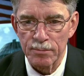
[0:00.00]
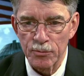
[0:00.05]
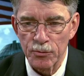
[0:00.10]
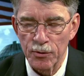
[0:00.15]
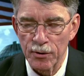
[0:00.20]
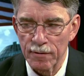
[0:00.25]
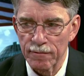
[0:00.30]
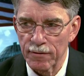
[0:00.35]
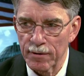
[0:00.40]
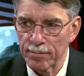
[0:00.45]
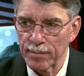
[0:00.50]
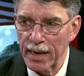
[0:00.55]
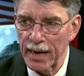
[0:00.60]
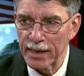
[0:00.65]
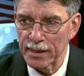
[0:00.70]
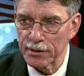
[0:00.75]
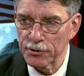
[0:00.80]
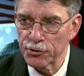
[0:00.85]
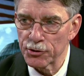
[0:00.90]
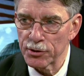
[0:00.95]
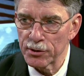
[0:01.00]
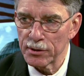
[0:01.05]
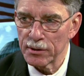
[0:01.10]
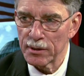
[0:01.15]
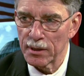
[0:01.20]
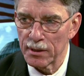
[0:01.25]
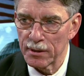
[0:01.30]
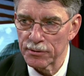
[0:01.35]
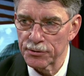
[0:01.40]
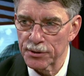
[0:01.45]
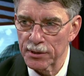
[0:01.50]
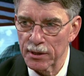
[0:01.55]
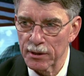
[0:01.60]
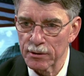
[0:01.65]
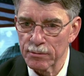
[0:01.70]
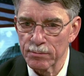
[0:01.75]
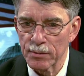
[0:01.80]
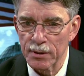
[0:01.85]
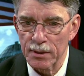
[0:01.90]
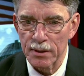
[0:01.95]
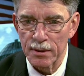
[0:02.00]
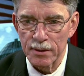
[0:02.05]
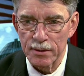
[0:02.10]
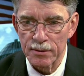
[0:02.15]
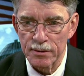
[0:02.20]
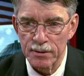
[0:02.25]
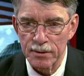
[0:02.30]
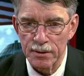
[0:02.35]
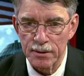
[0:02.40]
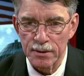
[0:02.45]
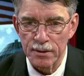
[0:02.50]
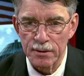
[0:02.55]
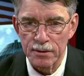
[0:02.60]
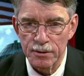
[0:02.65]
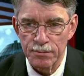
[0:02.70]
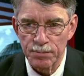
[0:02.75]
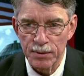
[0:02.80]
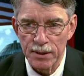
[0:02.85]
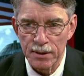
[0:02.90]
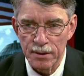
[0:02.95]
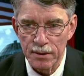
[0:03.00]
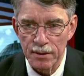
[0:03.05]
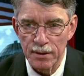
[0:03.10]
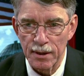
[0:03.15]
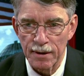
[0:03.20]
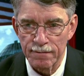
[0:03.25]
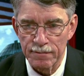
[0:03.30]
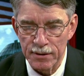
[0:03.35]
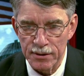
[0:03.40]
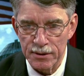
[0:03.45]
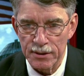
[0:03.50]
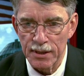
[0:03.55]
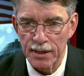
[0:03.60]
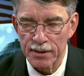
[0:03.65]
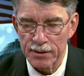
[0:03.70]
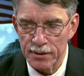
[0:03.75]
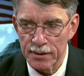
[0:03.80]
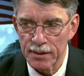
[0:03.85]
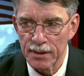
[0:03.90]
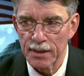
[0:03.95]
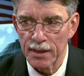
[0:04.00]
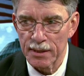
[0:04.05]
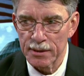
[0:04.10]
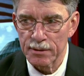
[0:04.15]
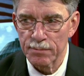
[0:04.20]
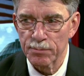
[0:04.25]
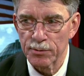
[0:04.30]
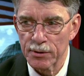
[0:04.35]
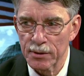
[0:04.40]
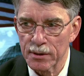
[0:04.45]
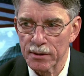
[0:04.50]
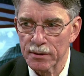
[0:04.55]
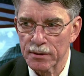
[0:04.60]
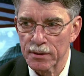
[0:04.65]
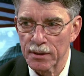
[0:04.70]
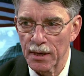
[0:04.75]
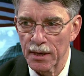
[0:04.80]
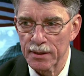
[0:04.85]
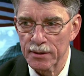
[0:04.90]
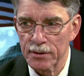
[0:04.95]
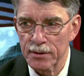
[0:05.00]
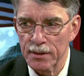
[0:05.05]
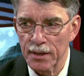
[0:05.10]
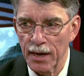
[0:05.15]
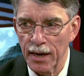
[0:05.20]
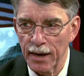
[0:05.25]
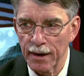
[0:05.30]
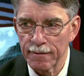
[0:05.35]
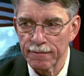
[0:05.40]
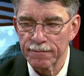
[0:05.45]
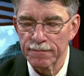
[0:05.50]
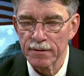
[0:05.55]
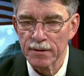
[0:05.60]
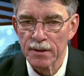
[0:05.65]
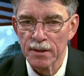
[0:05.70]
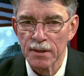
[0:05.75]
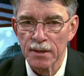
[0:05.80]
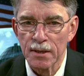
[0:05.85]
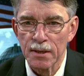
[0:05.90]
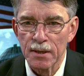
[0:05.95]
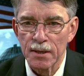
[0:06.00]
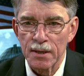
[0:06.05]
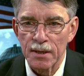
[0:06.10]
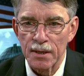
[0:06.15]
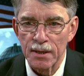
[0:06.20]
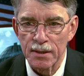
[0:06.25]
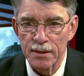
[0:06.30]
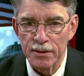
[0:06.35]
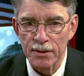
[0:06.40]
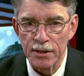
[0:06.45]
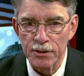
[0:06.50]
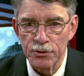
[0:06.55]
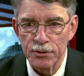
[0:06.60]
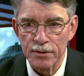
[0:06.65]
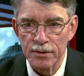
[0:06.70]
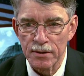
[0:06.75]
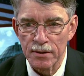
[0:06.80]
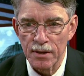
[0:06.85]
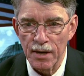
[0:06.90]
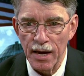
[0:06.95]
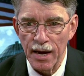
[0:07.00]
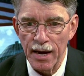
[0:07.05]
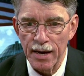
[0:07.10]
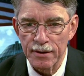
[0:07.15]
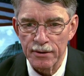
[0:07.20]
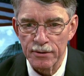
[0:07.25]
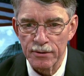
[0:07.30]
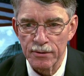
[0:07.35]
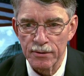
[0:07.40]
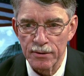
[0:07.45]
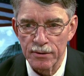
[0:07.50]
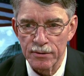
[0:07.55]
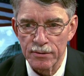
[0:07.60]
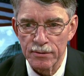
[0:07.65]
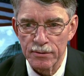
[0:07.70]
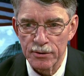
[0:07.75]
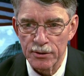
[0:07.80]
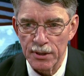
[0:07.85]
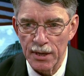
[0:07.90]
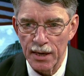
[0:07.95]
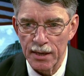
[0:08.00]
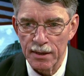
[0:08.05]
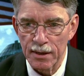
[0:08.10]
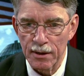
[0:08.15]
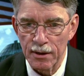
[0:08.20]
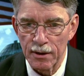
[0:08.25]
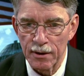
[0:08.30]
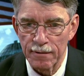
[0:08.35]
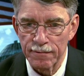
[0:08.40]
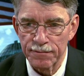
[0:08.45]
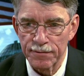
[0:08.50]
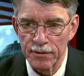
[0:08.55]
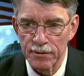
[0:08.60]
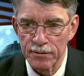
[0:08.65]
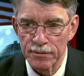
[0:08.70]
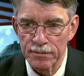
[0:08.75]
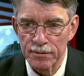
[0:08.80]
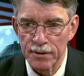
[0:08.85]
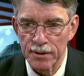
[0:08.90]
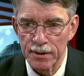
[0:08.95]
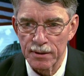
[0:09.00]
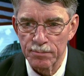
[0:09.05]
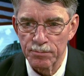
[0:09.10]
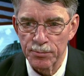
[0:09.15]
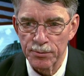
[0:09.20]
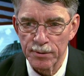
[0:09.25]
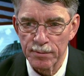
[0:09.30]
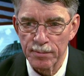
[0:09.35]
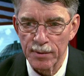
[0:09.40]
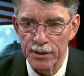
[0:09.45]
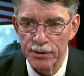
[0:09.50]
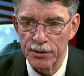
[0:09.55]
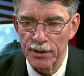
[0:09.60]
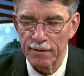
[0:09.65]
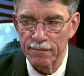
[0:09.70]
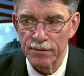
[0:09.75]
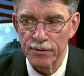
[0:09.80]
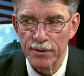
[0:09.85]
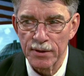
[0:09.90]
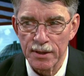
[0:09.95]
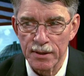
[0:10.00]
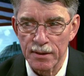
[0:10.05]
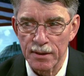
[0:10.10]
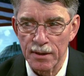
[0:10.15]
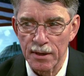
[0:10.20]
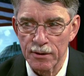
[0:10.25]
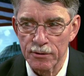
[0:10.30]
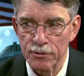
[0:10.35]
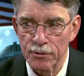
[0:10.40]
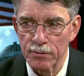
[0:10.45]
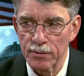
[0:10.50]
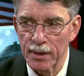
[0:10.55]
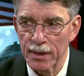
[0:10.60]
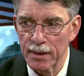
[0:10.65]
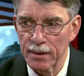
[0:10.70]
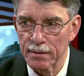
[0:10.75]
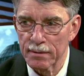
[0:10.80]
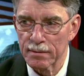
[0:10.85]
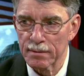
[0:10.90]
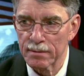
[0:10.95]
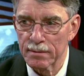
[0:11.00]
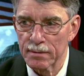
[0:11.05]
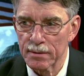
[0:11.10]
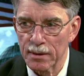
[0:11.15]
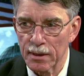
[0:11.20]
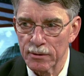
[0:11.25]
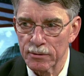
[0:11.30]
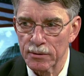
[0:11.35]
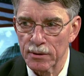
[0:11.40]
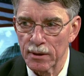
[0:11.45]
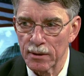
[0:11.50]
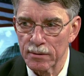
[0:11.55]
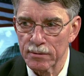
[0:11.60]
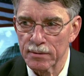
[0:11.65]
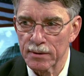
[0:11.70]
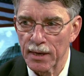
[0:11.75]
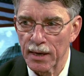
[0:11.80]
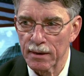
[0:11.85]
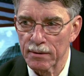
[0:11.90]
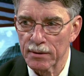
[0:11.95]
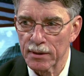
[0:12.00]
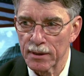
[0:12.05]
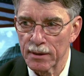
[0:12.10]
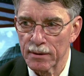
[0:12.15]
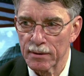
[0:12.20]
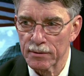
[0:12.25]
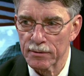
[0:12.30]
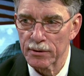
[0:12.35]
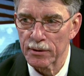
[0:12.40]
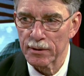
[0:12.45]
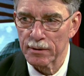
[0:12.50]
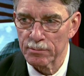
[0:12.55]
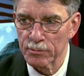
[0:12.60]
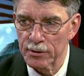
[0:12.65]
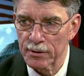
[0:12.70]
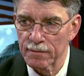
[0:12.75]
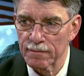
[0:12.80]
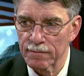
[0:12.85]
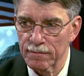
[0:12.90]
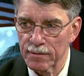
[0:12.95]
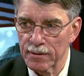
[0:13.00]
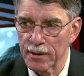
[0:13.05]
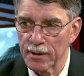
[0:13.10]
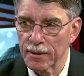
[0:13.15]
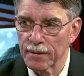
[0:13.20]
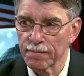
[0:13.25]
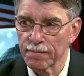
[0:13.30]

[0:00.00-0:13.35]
more of a manager also because the speaker of necessity has a pretty good sized staff in addition to that, you're signing off on uh, pretty much everything that goes around, goes on down here in terms of uh,